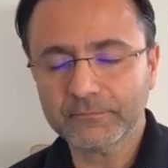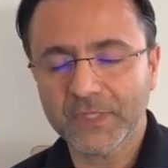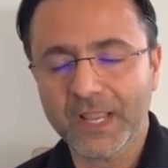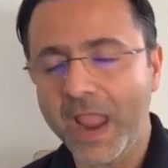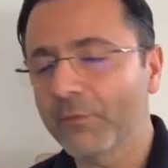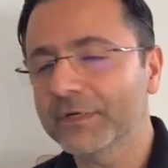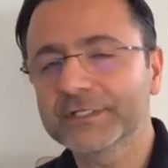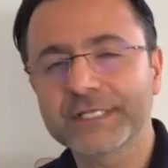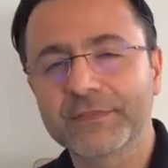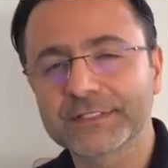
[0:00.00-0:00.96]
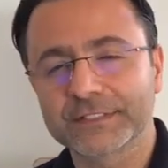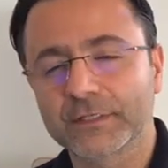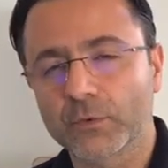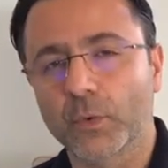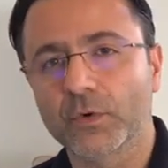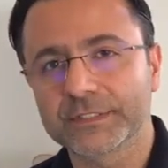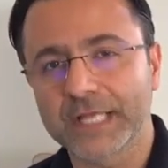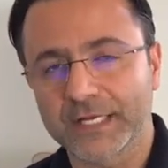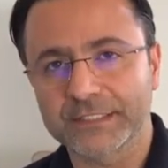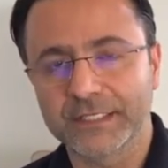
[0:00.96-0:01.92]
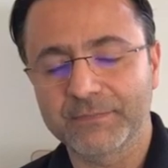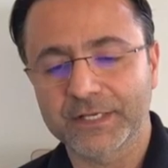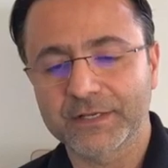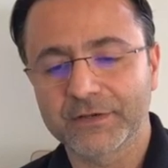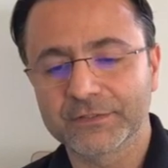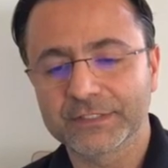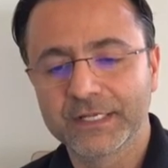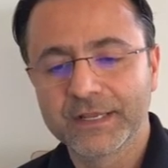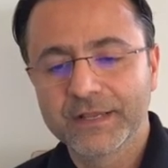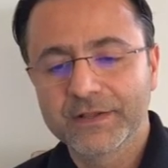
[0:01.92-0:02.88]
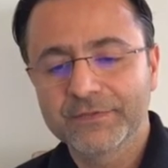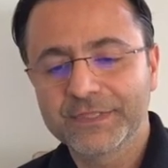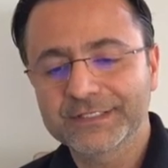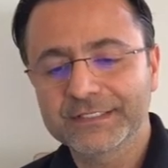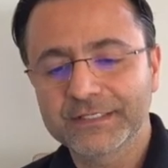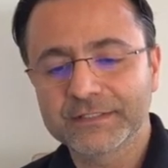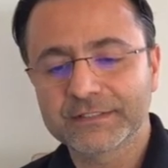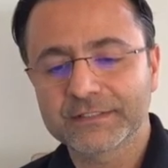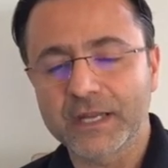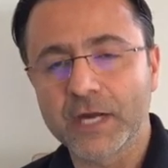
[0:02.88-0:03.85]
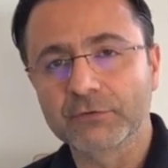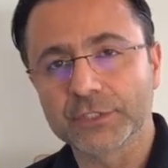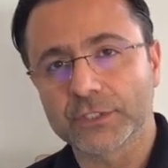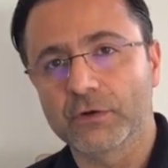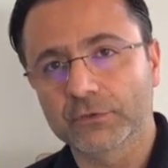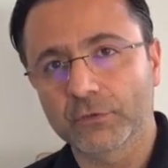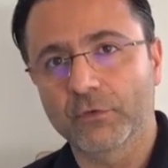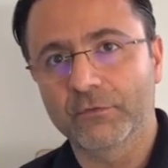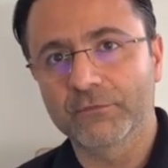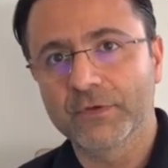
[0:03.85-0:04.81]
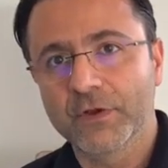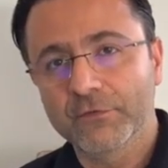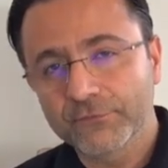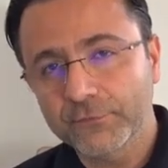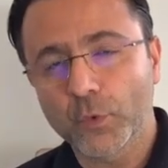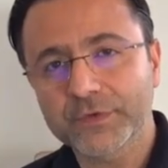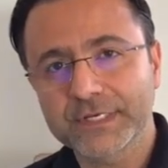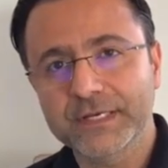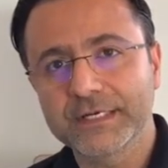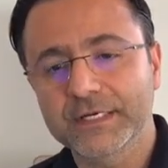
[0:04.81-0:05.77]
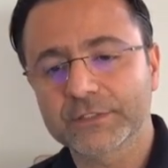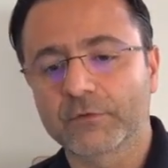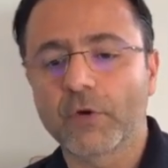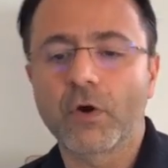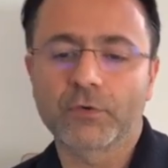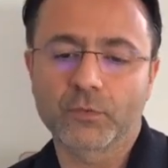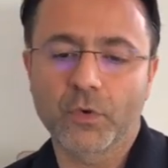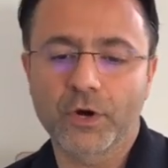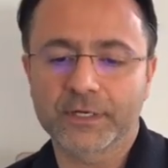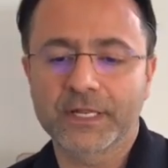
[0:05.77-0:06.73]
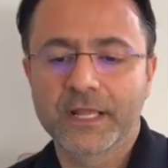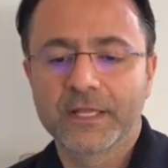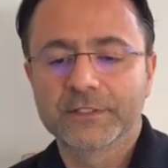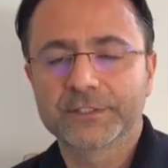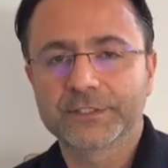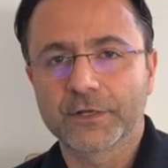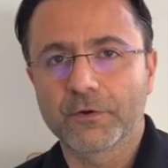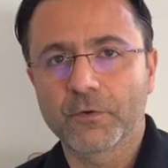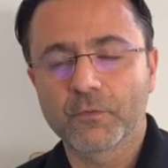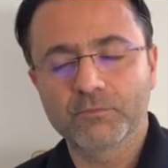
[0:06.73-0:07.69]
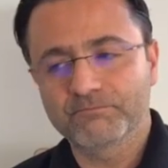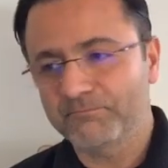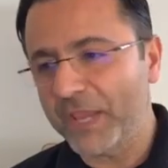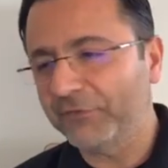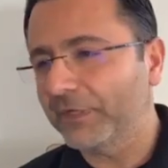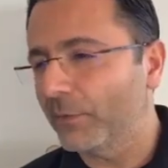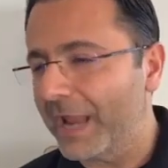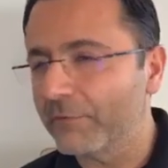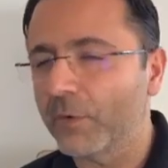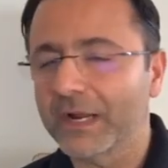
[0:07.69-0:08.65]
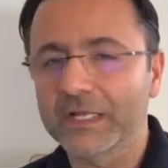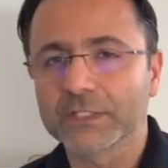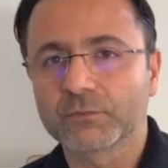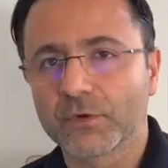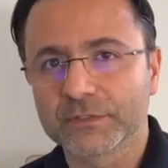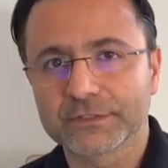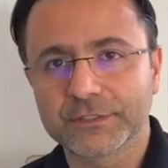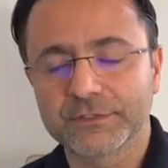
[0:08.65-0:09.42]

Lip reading: I wouldn't say this is a course actually, because this is a result of 14 years of hard work. So basically when everyone else was